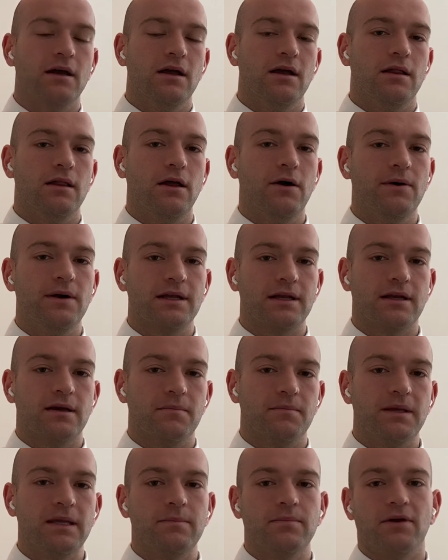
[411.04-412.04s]
low-income
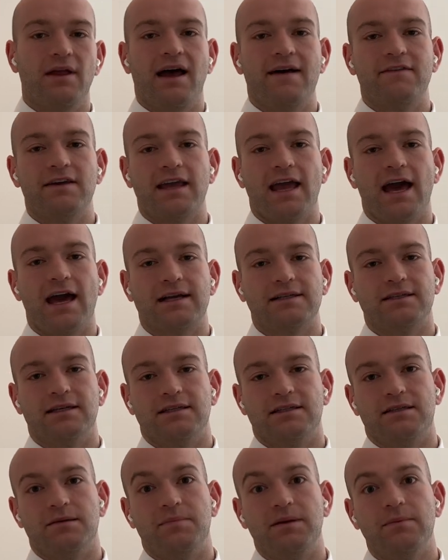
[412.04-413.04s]
people having
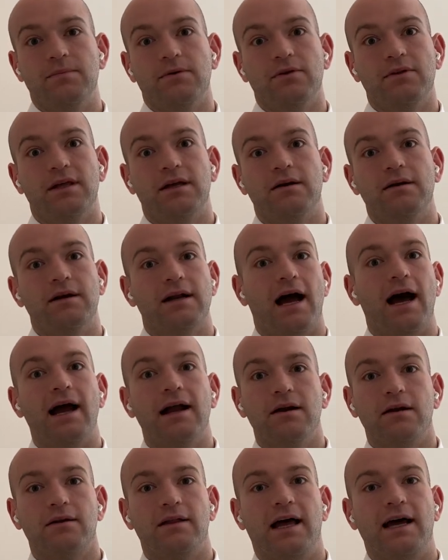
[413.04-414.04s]
access to people that are in
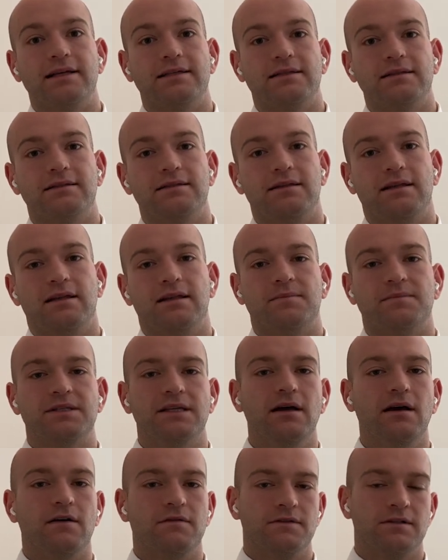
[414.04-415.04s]
higher classes than
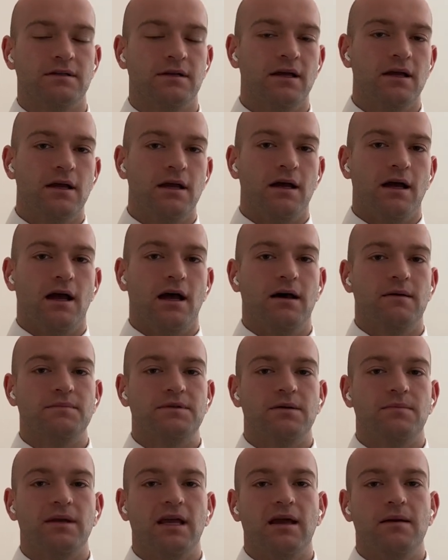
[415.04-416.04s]
themselves,
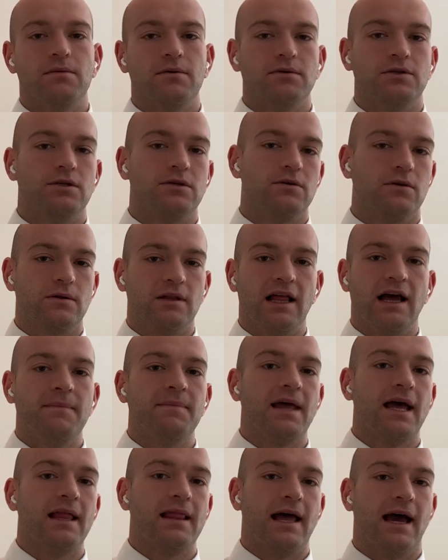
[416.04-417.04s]
to be able to climb
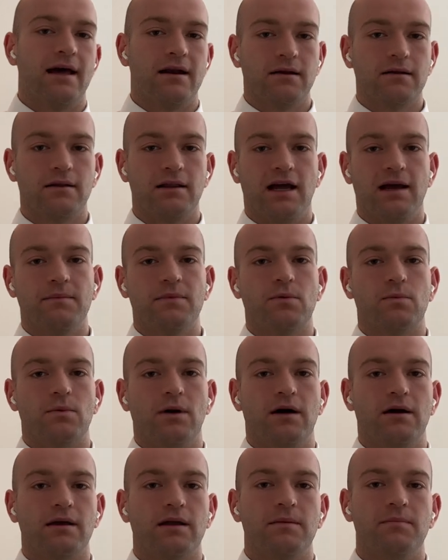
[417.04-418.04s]
that ladder, climb the
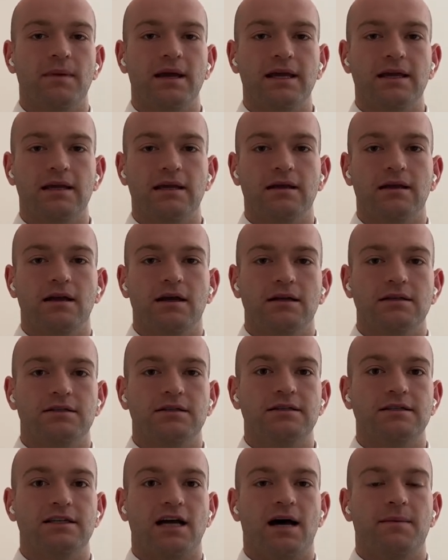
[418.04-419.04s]
rung, and make it to
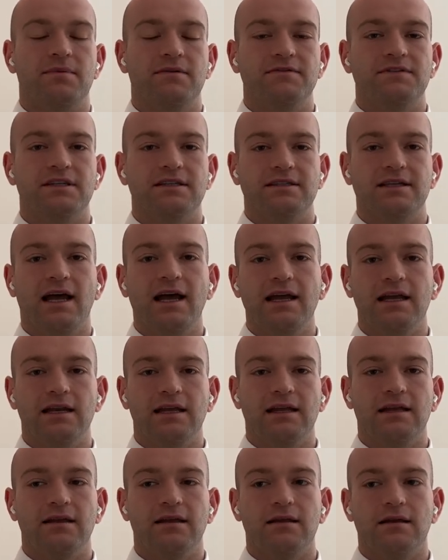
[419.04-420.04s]
the top of
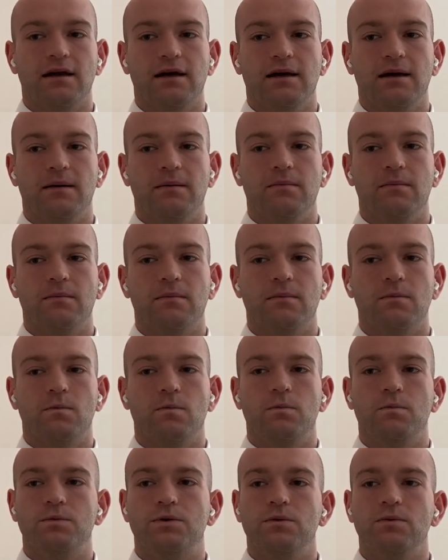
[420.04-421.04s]
society.
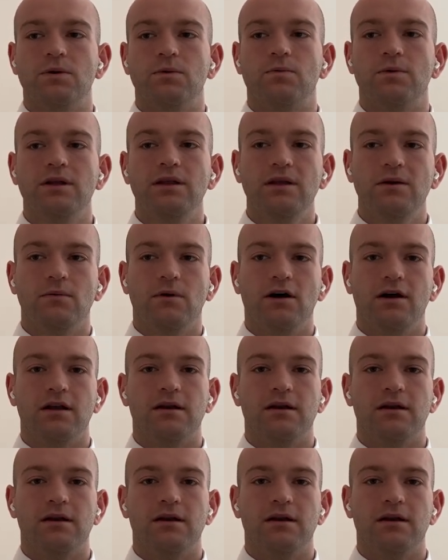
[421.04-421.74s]
Do we really want